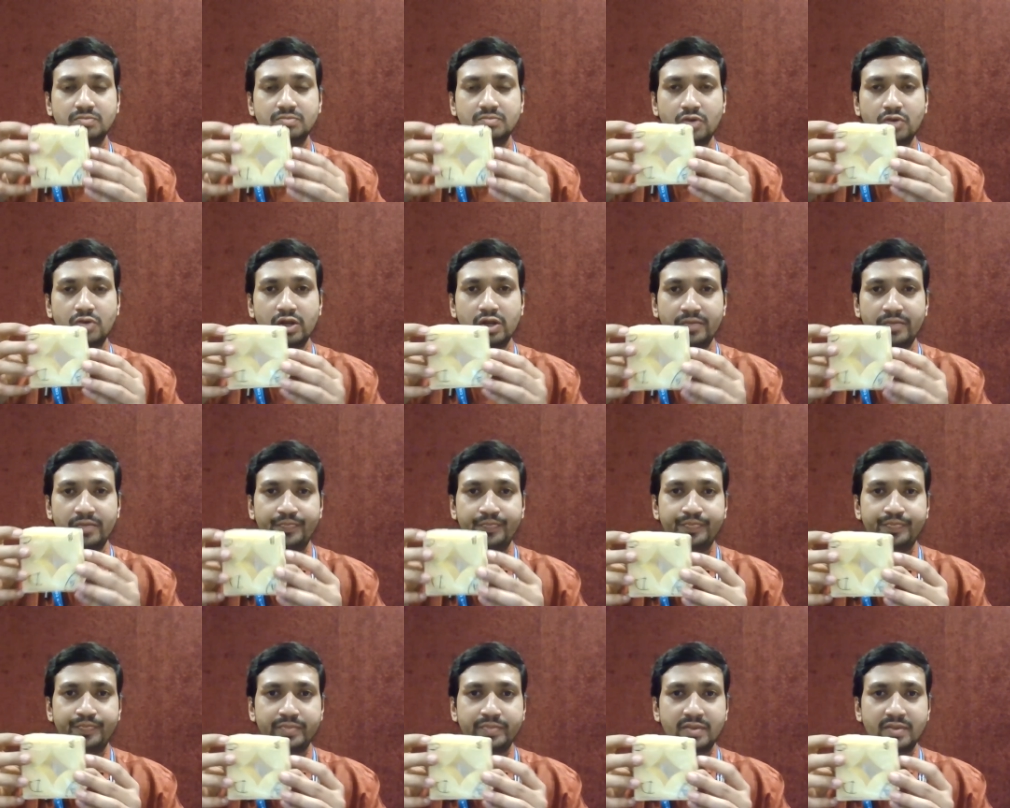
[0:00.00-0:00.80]
model
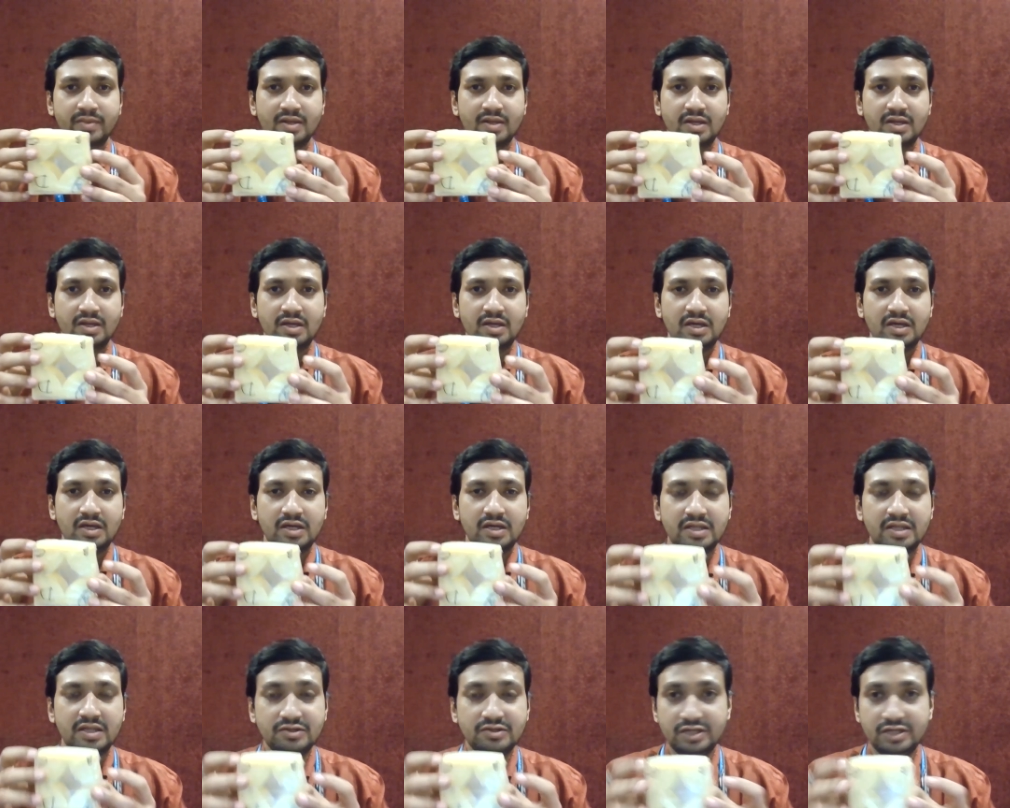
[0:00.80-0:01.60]

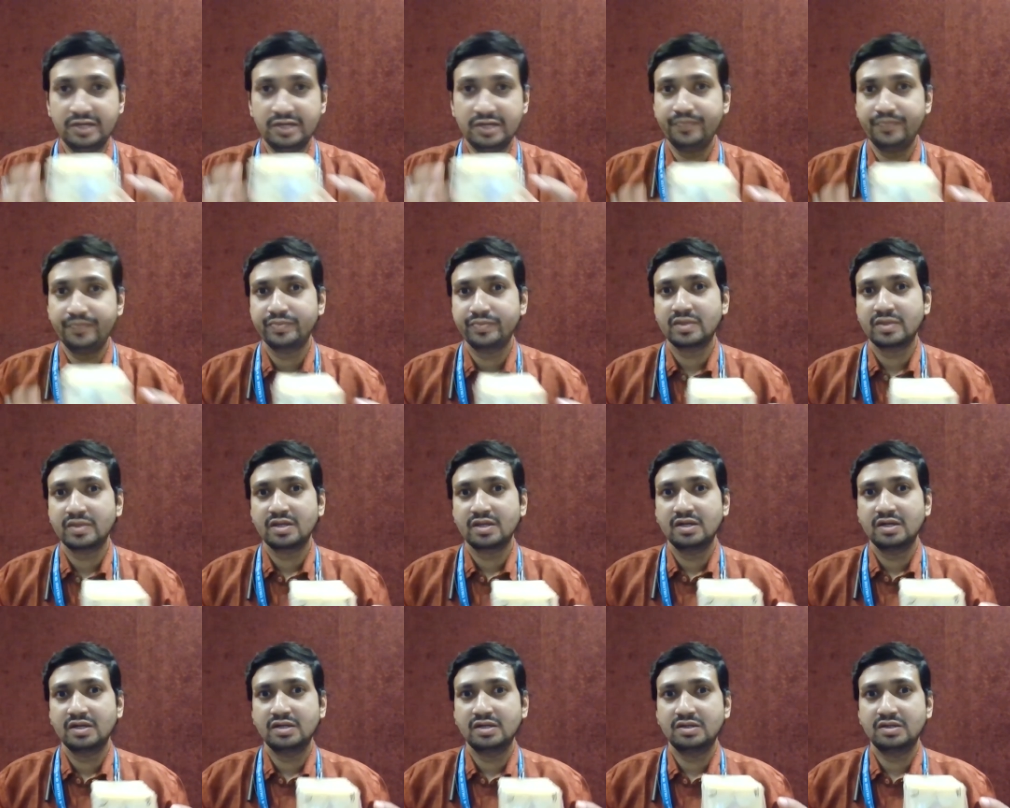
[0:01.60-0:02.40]
now see
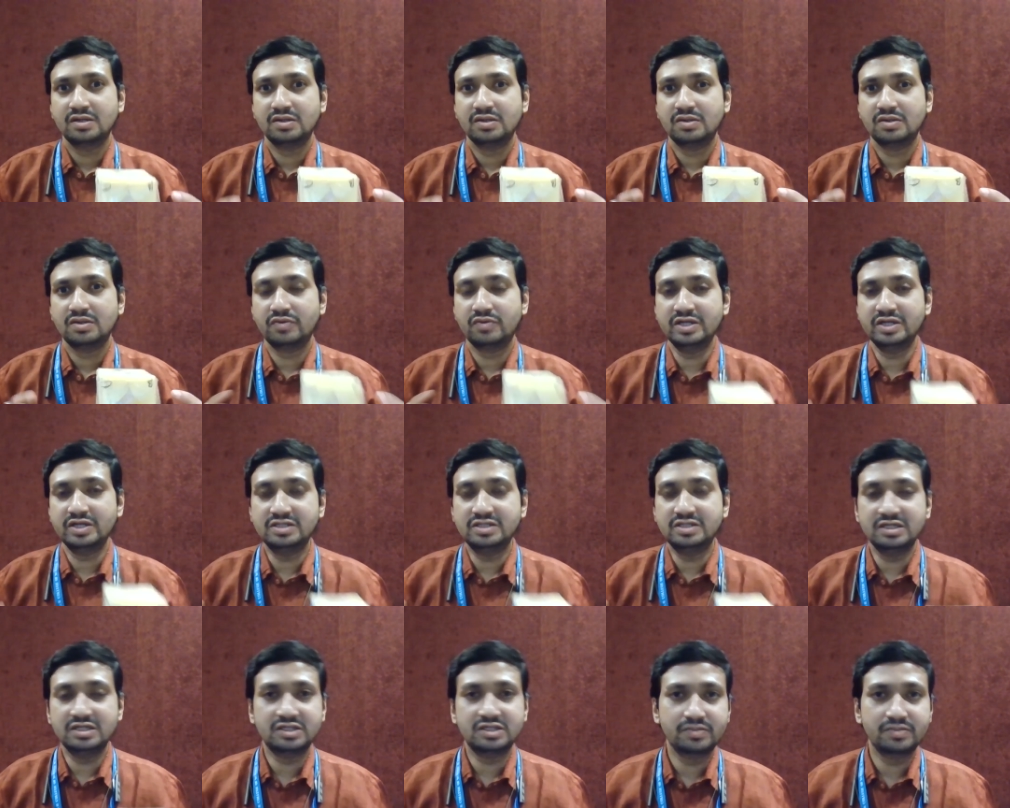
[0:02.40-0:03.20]
what
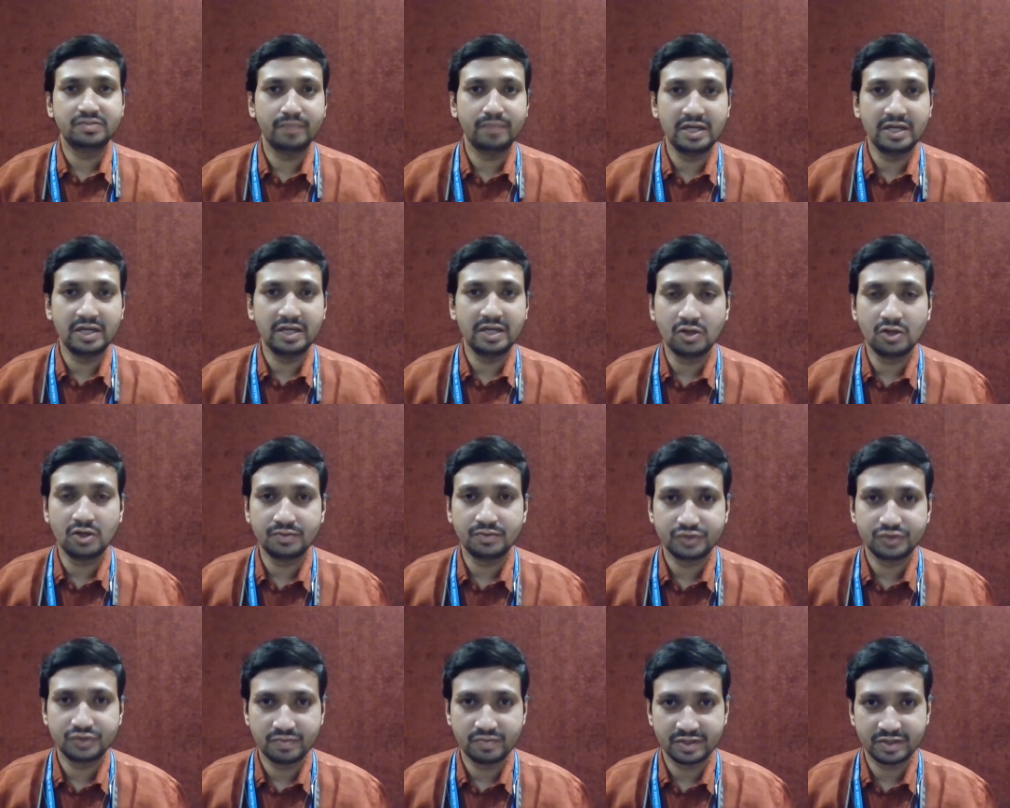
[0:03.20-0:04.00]
is this plane
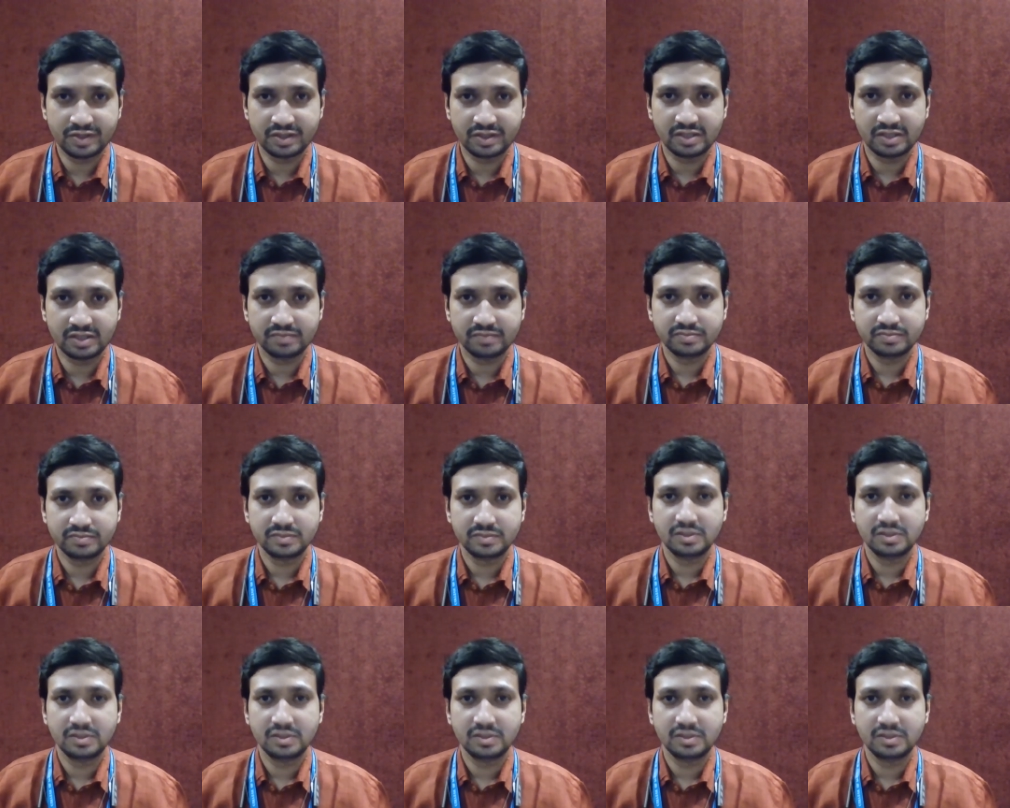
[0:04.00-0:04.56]
of symmetry?